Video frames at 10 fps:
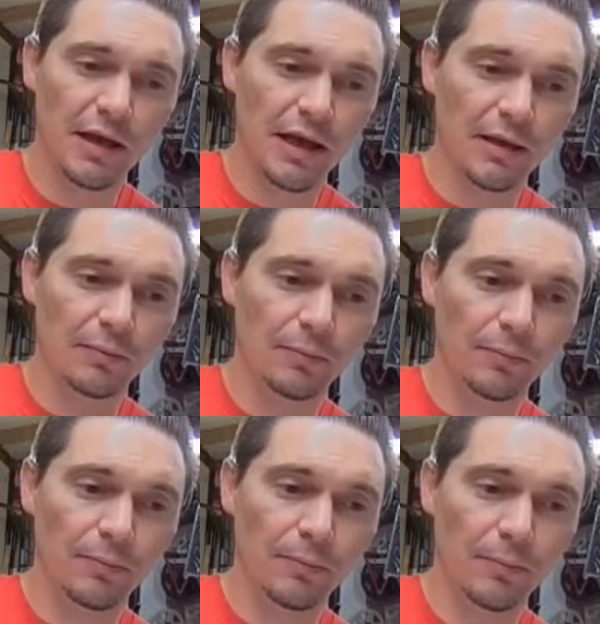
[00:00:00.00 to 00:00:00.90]
And
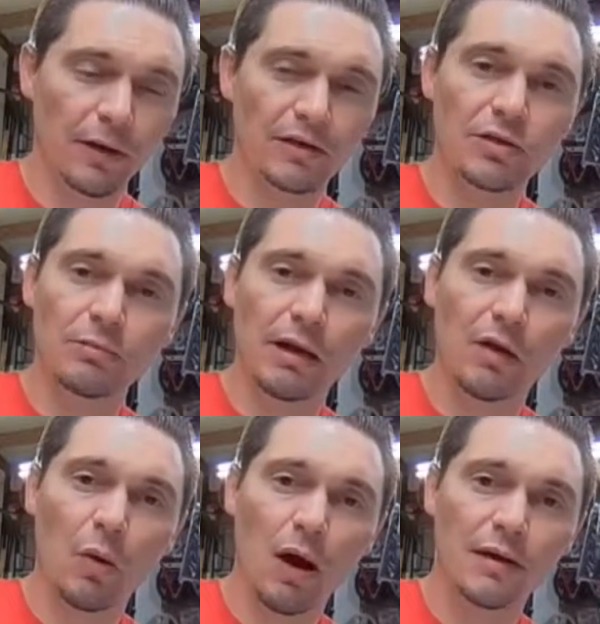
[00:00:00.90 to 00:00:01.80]
when I tune my
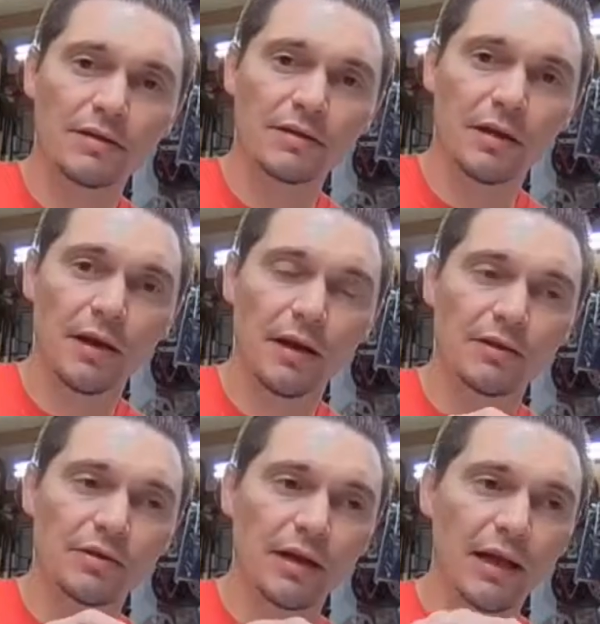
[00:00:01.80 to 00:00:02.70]
quads, I
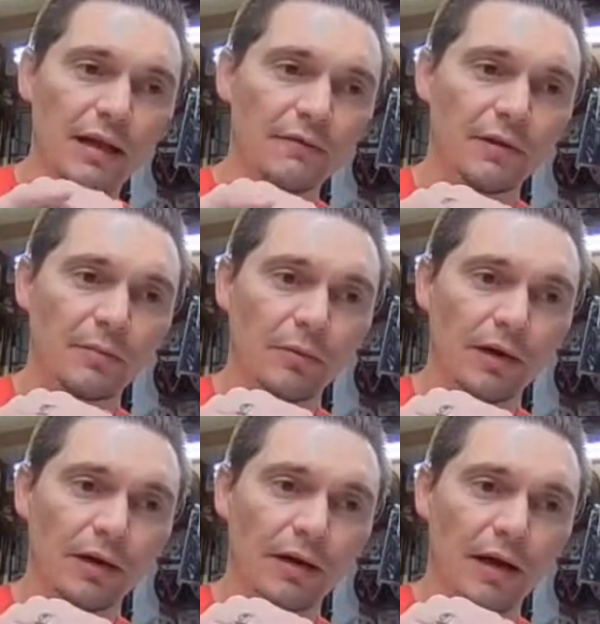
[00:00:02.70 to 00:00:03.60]
try to have them
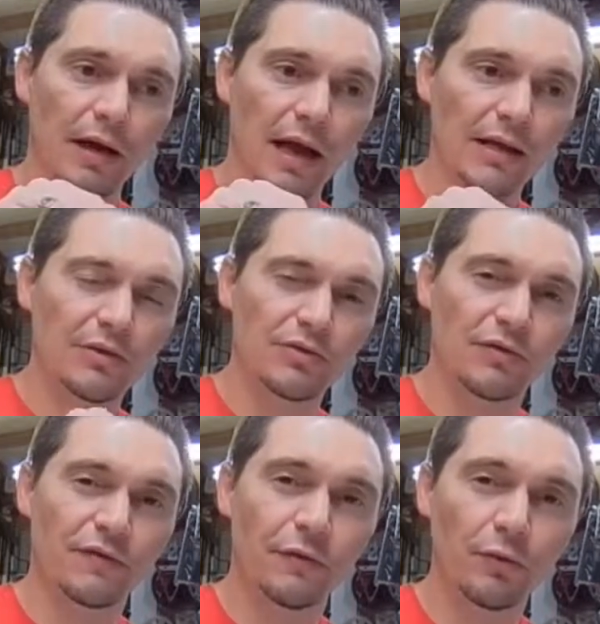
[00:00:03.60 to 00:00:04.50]
where I can use the
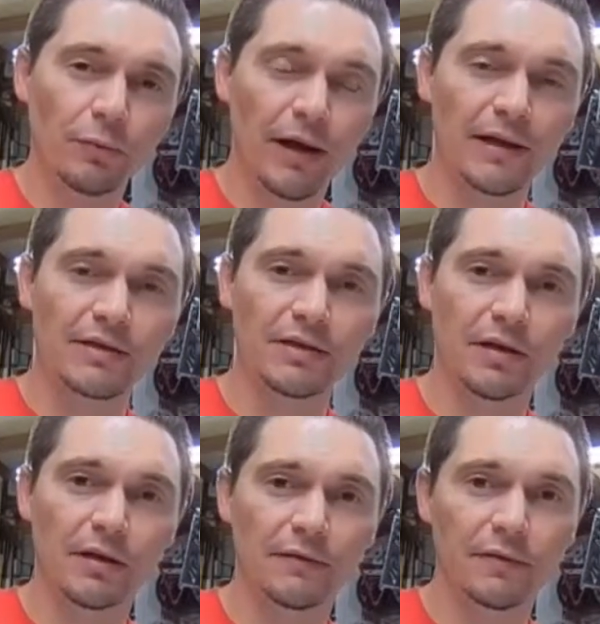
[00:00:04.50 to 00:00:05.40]
full range
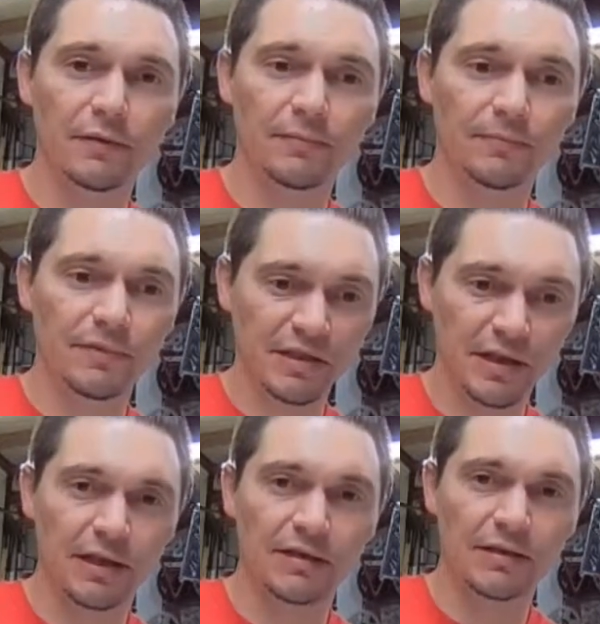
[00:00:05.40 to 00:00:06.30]
of the
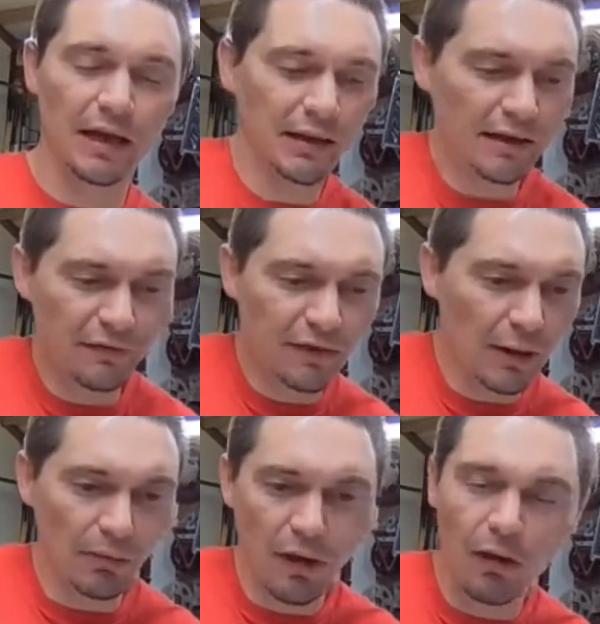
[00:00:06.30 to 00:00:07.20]
sticks. I like to fly
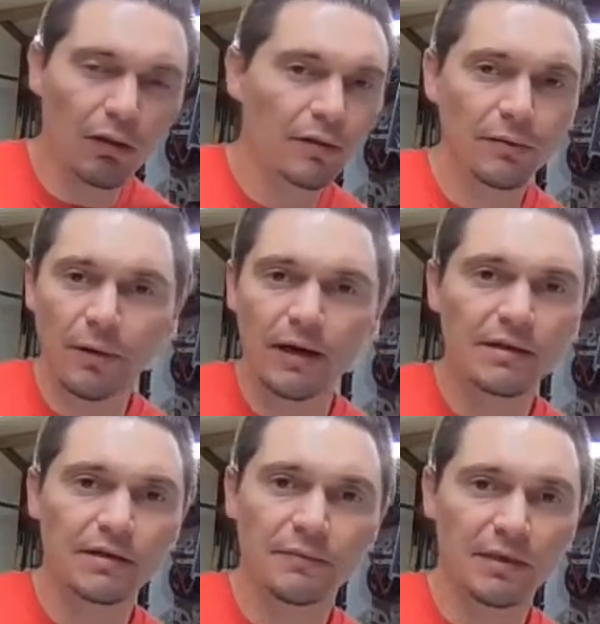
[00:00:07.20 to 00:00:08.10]
with all of the
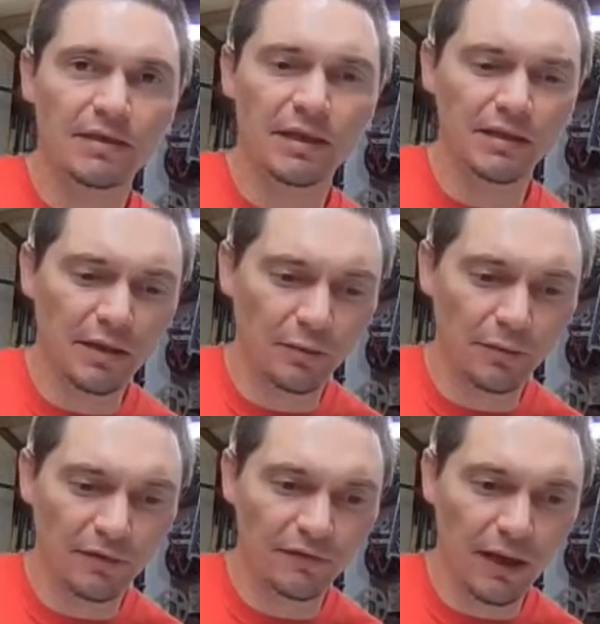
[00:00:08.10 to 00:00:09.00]
range of my sticks. I don't
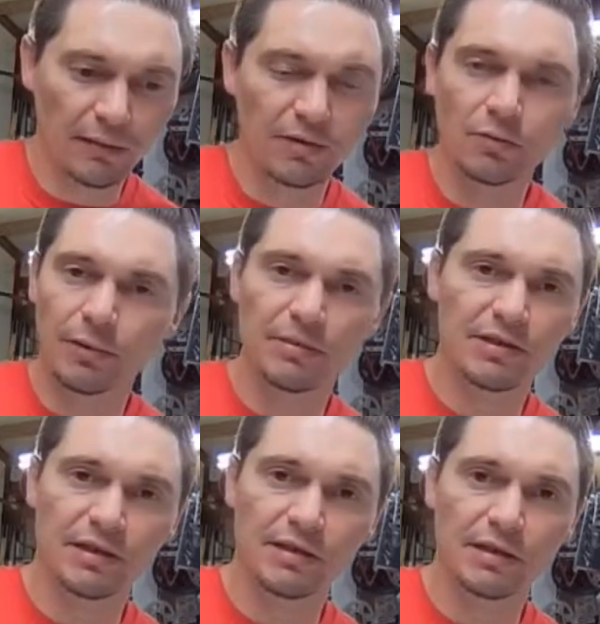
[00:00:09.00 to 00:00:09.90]
want to fly with
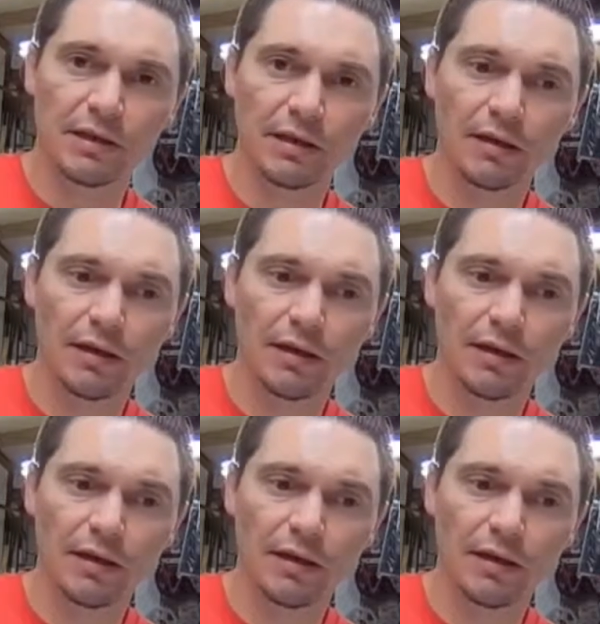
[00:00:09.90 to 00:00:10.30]
20% stick,